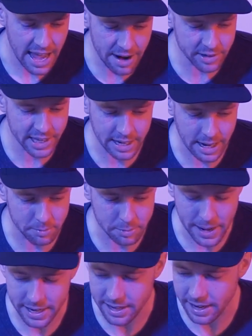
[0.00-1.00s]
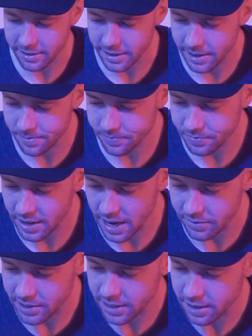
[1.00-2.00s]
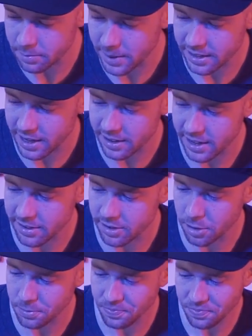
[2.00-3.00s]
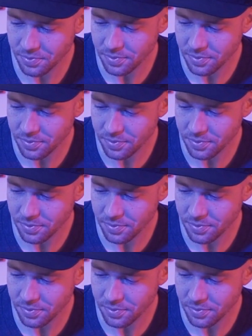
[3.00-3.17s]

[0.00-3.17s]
Everything comes back down to that. So